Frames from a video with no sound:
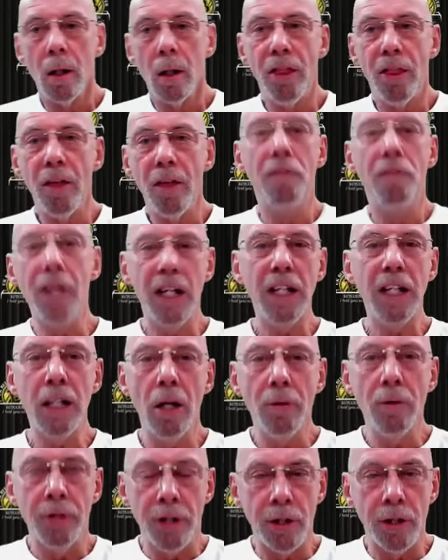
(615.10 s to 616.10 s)
the
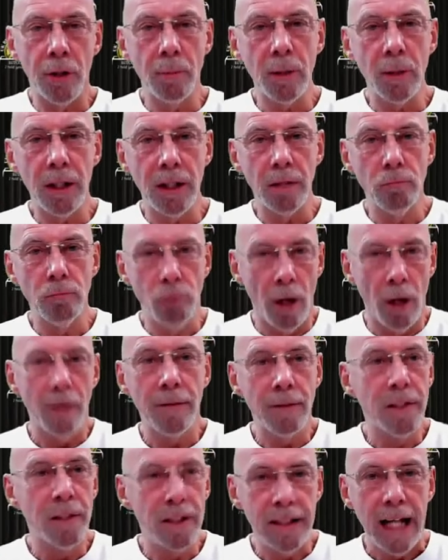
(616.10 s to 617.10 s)
video that I'm going to
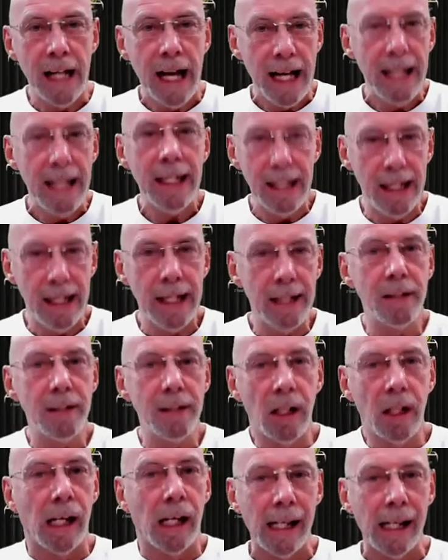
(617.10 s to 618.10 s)
run today
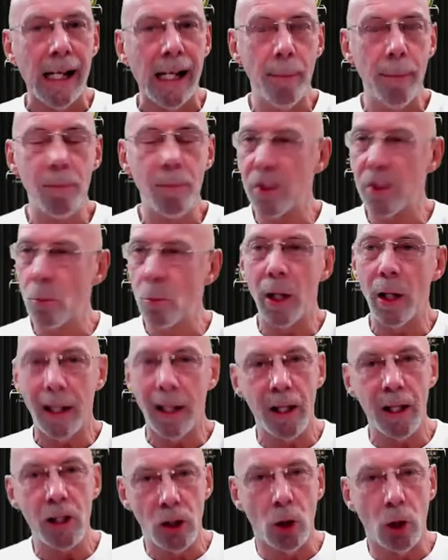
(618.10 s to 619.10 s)
in clips, and we're
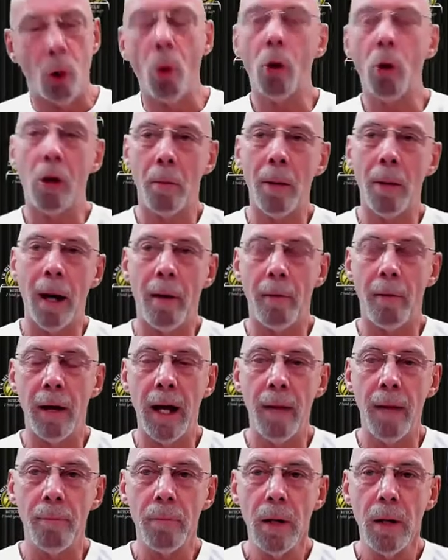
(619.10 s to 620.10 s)
going to talk about
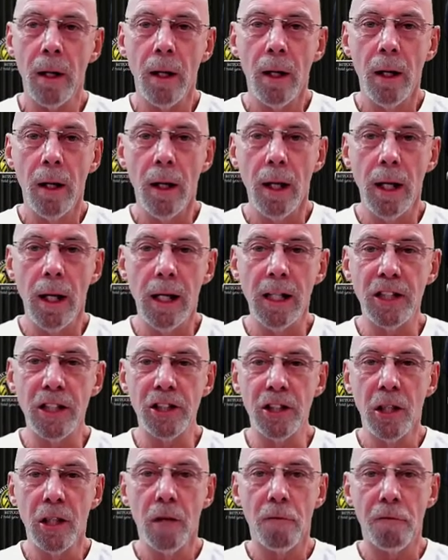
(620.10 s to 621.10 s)
it,
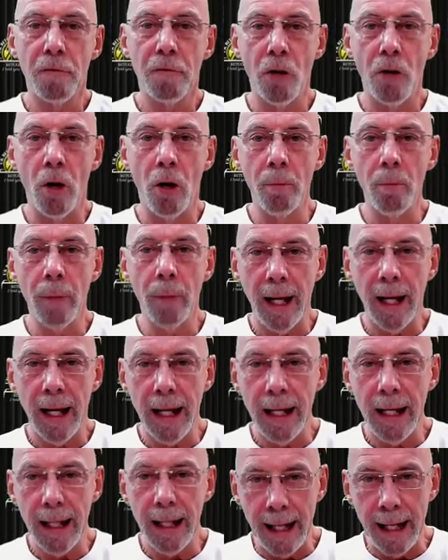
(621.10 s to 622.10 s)
is from
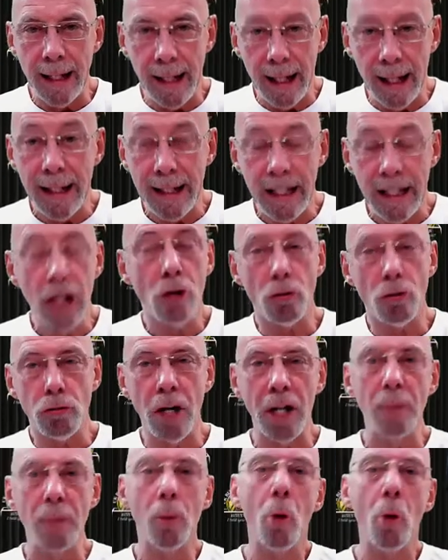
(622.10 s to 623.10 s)
an
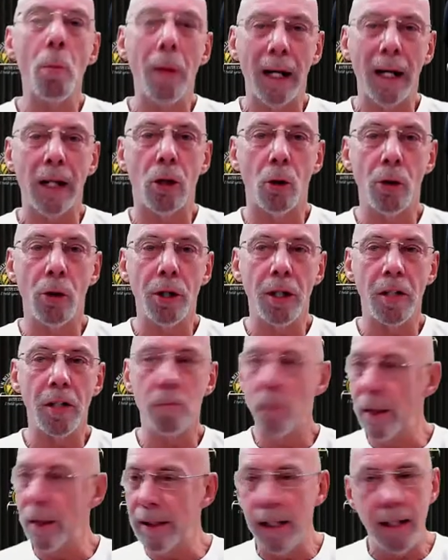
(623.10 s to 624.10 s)
incredible Bitcoiner who's
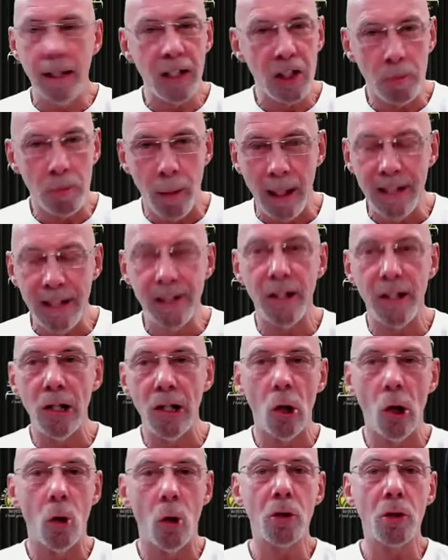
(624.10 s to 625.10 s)
been in the space a
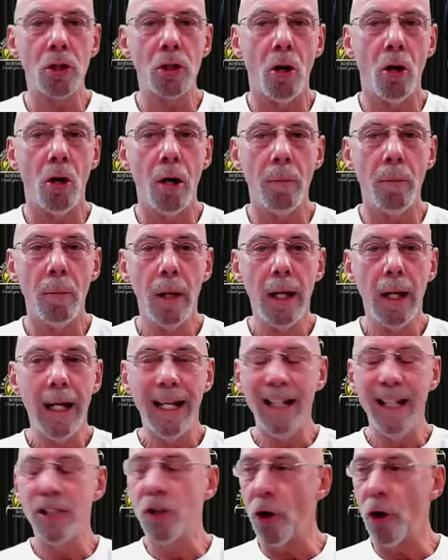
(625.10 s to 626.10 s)
long time.
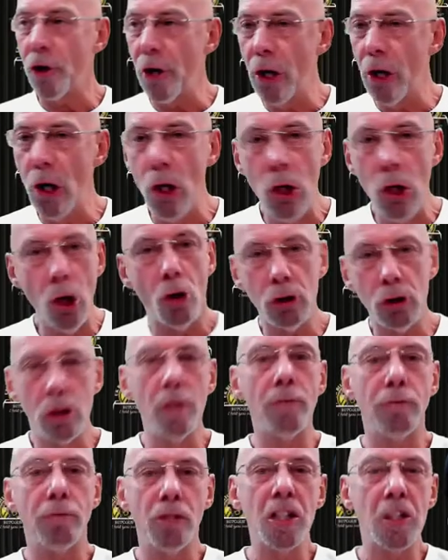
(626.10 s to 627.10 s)
He's got a lot
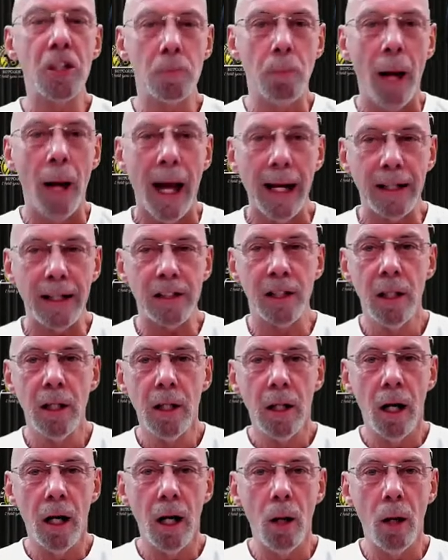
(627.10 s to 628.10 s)
of respect
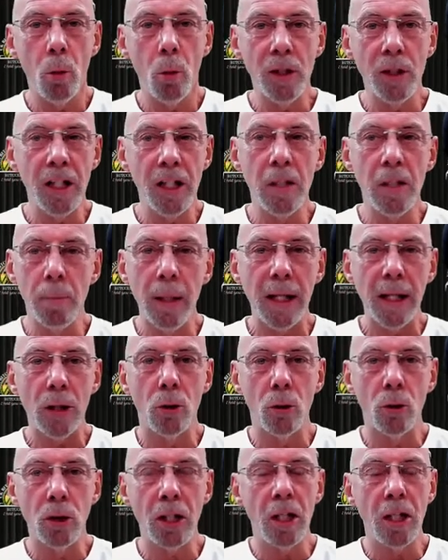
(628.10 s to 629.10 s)
within the
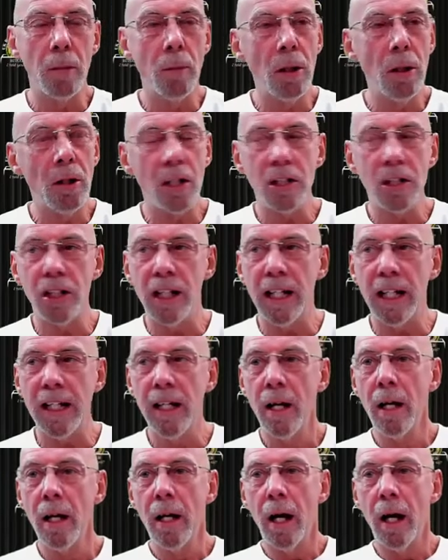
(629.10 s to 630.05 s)
Bitcoin community.